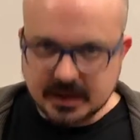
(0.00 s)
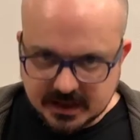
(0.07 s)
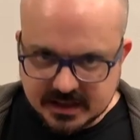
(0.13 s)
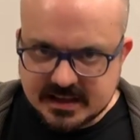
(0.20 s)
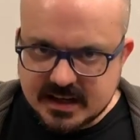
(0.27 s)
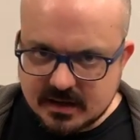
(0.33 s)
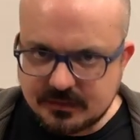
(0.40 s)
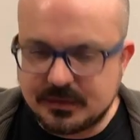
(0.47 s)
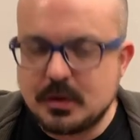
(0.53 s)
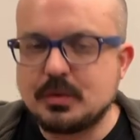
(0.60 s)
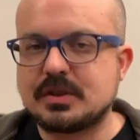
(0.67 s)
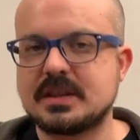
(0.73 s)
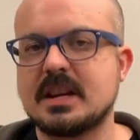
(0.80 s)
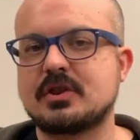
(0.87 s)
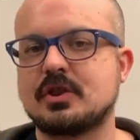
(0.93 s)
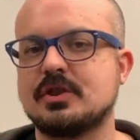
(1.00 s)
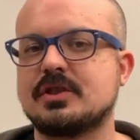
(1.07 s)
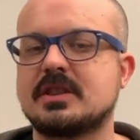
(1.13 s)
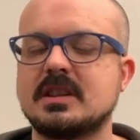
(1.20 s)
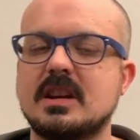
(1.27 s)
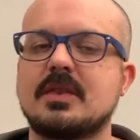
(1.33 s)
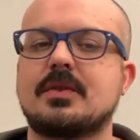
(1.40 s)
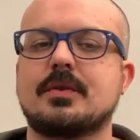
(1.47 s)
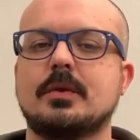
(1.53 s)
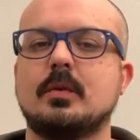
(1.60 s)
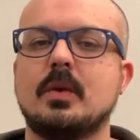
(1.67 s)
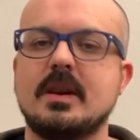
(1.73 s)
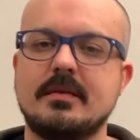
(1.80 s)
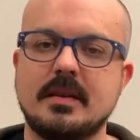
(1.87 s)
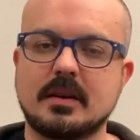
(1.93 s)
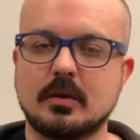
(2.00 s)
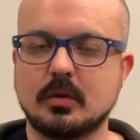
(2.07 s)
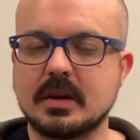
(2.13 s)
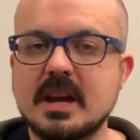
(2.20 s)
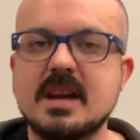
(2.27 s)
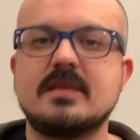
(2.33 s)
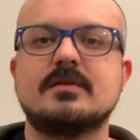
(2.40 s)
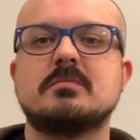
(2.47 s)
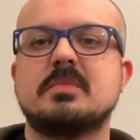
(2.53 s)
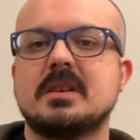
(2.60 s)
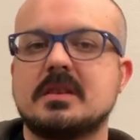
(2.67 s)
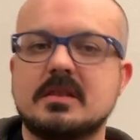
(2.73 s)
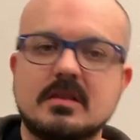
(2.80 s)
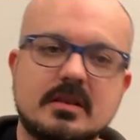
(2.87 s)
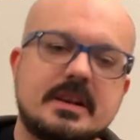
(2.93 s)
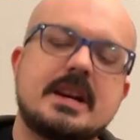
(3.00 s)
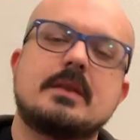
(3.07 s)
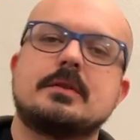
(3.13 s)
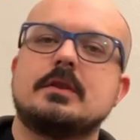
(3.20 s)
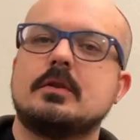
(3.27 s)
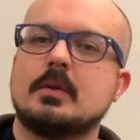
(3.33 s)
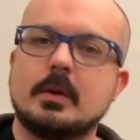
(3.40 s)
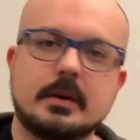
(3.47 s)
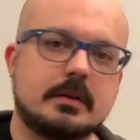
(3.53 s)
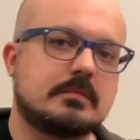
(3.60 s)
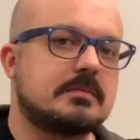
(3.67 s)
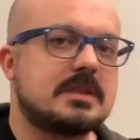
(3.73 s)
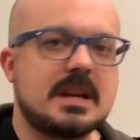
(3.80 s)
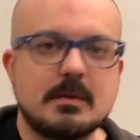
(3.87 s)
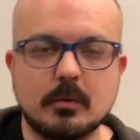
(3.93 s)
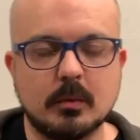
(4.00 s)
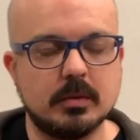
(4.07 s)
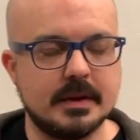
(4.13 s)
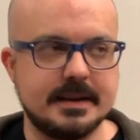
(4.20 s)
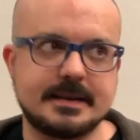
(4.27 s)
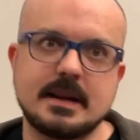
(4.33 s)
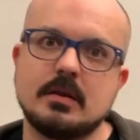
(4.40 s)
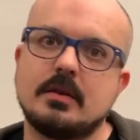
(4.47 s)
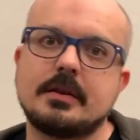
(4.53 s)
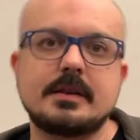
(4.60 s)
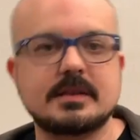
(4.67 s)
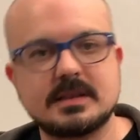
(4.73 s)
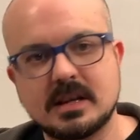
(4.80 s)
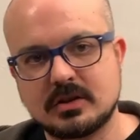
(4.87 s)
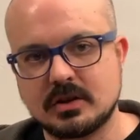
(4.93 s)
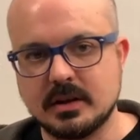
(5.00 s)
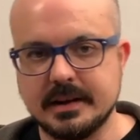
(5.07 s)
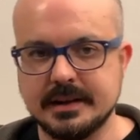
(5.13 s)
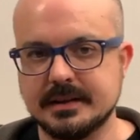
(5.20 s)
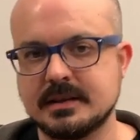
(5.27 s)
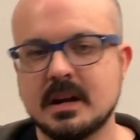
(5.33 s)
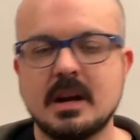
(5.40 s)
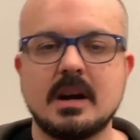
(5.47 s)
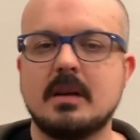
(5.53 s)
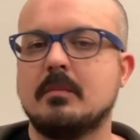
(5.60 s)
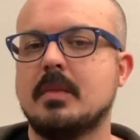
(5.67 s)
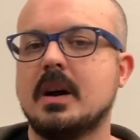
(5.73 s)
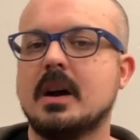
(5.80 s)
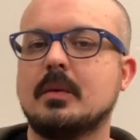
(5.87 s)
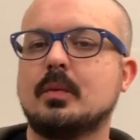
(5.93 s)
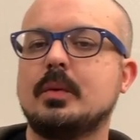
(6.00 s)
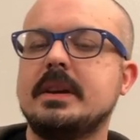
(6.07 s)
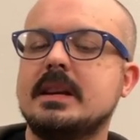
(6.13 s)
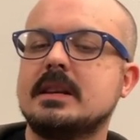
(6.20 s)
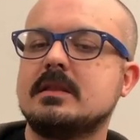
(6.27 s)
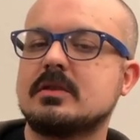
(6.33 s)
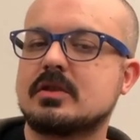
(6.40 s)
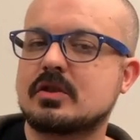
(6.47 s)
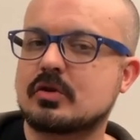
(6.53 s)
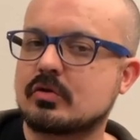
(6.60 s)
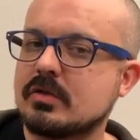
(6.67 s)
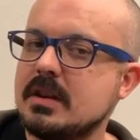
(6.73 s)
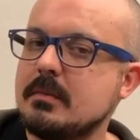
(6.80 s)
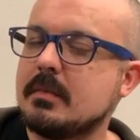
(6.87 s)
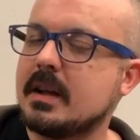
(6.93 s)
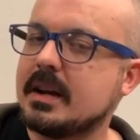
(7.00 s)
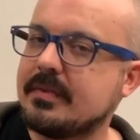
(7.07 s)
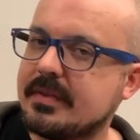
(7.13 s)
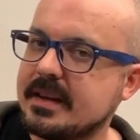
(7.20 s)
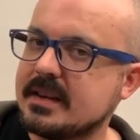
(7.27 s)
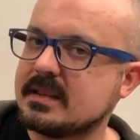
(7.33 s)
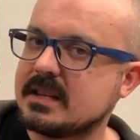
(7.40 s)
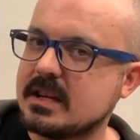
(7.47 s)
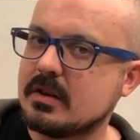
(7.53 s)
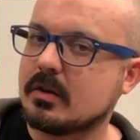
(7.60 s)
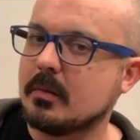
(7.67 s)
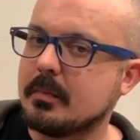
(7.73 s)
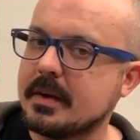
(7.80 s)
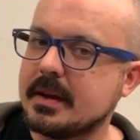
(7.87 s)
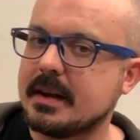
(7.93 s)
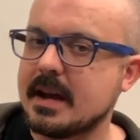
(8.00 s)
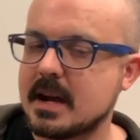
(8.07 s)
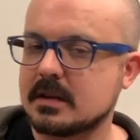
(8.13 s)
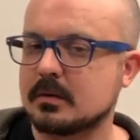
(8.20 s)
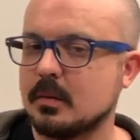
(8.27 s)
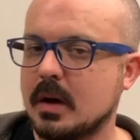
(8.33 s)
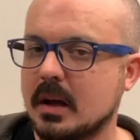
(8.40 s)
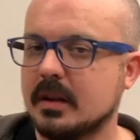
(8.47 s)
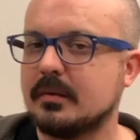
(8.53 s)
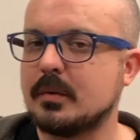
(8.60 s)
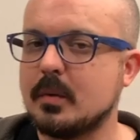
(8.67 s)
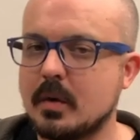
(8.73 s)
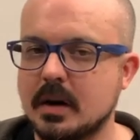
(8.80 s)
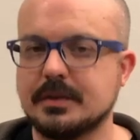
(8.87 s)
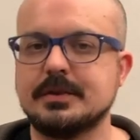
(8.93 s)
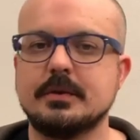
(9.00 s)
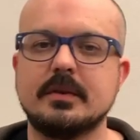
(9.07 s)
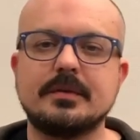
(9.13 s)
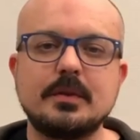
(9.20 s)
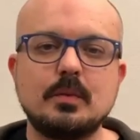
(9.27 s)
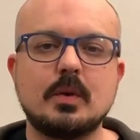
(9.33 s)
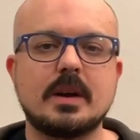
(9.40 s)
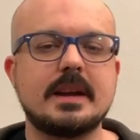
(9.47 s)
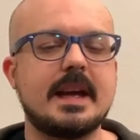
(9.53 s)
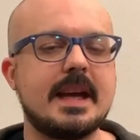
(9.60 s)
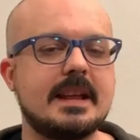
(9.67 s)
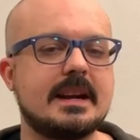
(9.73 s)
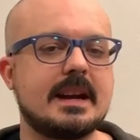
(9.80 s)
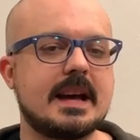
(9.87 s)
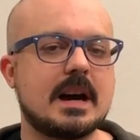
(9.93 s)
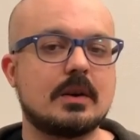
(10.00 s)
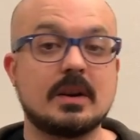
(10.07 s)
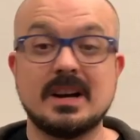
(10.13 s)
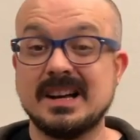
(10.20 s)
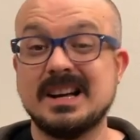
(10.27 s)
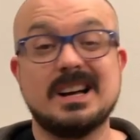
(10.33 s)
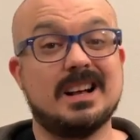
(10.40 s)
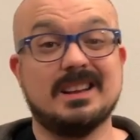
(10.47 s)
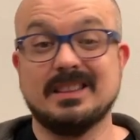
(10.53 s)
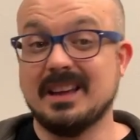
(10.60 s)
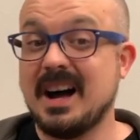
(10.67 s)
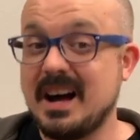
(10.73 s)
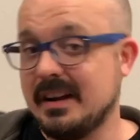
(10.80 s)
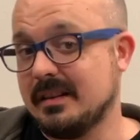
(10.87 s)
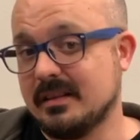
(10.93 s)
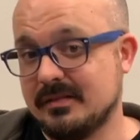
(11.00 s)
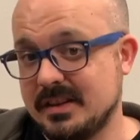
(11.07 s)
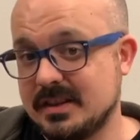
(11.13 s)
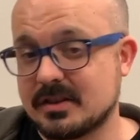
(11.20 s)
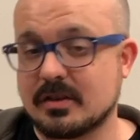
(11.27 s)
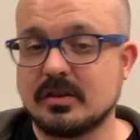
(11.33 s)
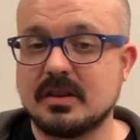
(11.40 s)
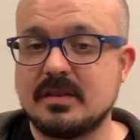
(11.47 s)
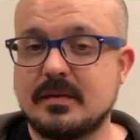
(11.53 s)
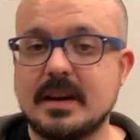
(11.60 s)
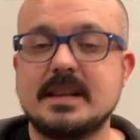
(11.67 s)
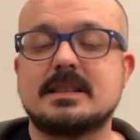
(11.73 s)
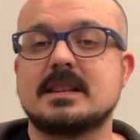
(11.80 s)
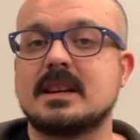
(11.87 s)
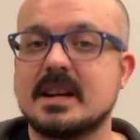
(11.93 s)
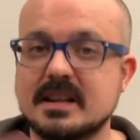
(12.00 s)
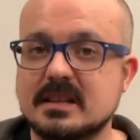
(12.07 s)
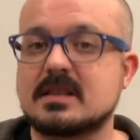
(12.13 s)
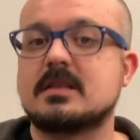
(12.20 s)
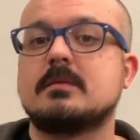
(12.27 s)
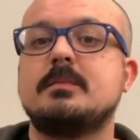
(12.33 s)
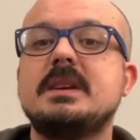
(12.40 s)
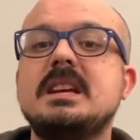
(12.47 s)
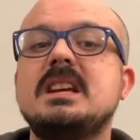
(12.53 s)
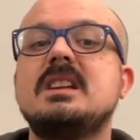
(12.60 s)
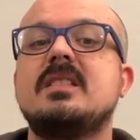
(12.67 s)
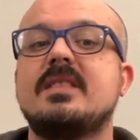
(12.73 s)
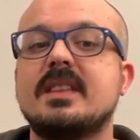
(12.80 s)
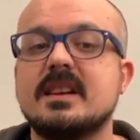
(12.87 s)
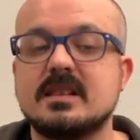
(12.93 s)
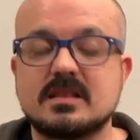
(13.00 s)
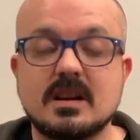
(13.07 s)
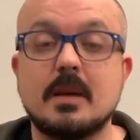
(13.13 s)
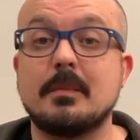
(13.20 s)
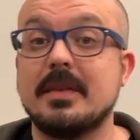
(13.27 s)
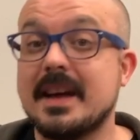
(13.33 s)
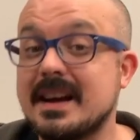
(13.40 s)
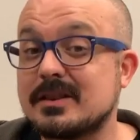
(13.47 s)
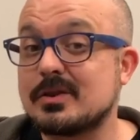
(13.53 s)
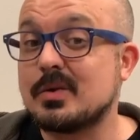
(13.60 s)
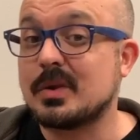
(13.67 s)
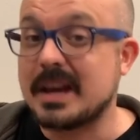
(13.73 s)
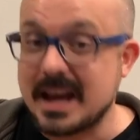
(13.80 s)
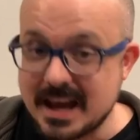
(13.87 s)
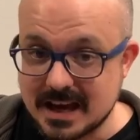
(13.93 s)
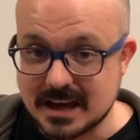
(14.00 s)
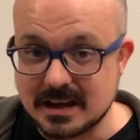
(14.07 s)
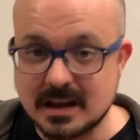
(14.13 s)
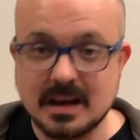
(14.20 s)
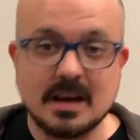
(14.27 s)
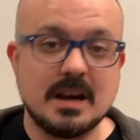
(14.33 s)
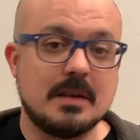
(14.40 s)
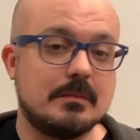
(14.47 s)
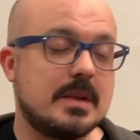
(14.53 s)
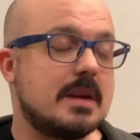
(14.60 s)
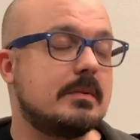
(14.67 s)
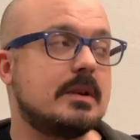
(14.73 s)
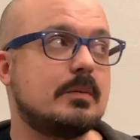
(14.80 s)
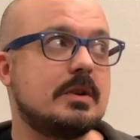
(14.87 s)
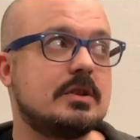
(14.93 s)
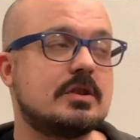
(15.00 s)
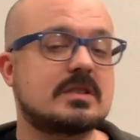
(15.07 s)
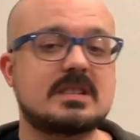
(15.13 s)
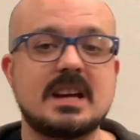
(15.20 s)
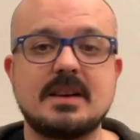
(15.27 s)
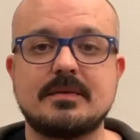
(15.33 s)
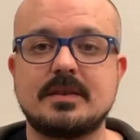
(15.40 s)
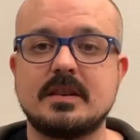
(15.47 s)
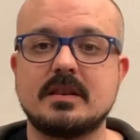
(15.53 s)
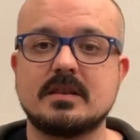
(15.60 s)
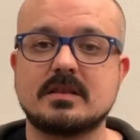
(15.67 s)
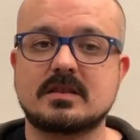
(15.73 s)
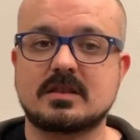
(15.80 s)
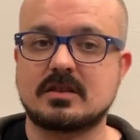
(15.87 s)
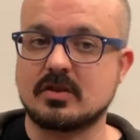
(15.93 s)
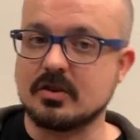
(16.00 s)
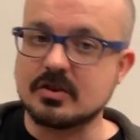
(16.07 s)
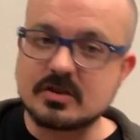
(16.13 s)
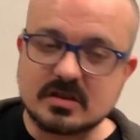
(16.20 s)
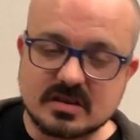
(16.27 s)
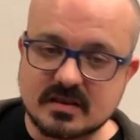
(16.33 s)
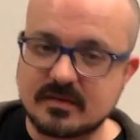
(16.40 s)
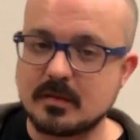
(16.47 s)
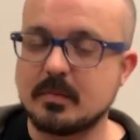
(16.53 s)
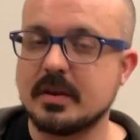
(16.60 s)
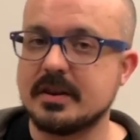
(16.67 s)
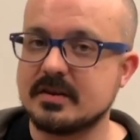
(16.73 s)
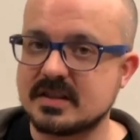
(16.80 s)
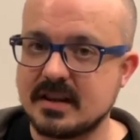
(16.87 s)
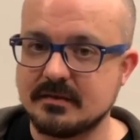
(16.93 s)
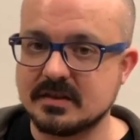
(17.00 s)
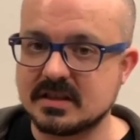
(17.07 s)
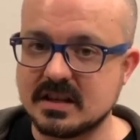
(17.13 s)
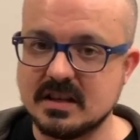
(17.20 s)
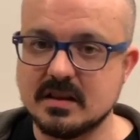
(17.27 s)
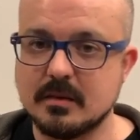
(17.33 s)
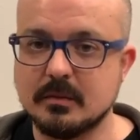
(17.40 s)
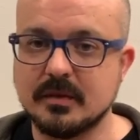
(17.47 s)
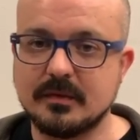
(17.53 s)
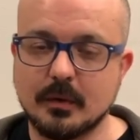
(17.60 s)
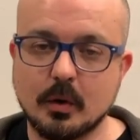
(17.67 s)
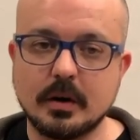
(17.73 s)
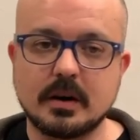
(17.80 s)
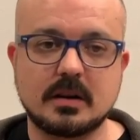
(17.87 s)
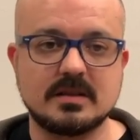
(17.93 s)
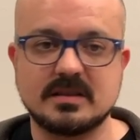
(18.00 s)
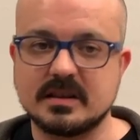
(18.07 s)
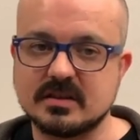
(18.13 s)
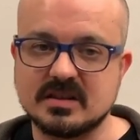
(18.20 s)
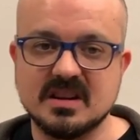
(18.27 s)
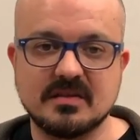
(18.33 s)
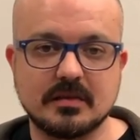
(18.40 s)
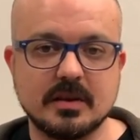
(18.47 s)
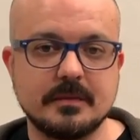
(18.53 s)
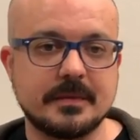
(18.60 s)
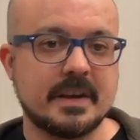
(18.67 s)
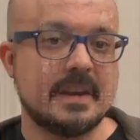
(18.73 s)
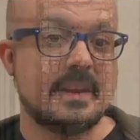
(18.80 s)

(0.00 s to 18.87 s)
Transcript: It can take a few sessions to get through Wave Echo Cave, depending on how your table plays, how long a session is, but we can streamline things here a bit as well if we want to. If you want to edit out a lot of these early fights and kind of speed things up, that's okay. Maybe we just have the Sturges if the players haven't seen them before, because they're different,